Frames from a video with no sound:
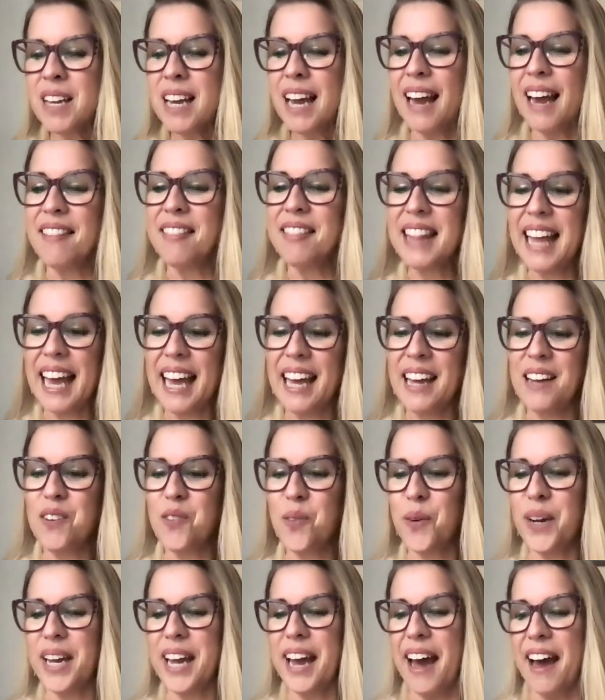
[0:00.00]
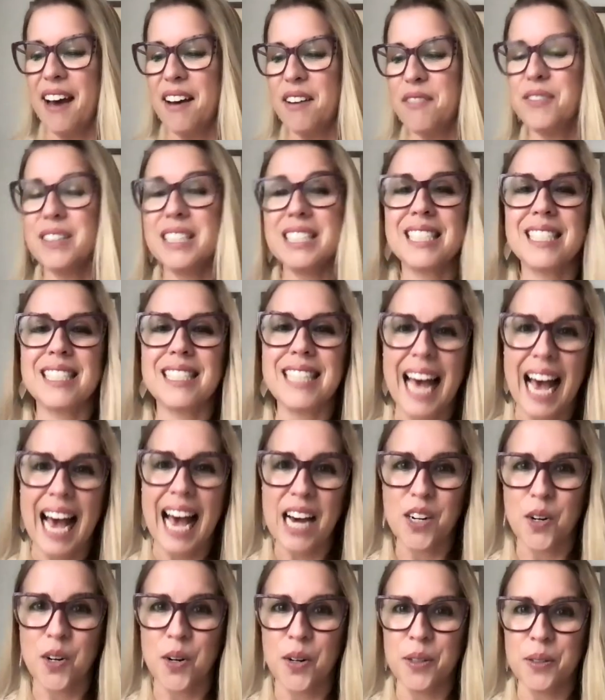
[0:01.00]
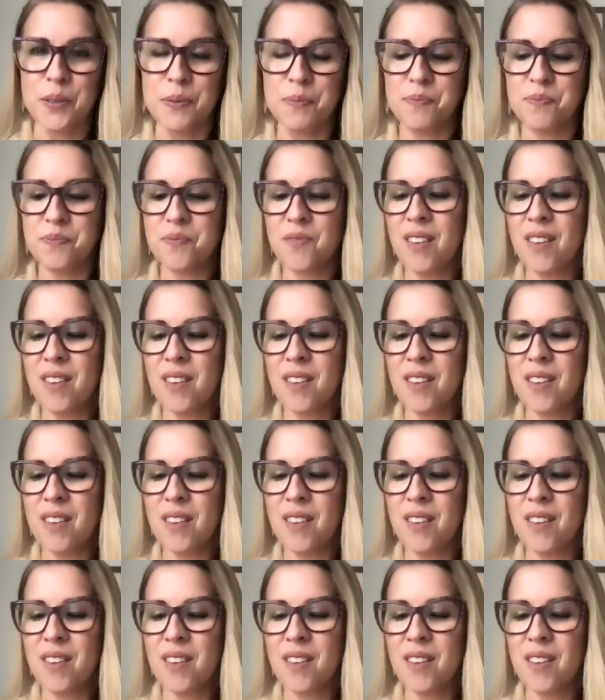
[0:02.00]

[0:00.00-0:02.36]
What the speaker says: And then we have Saturn,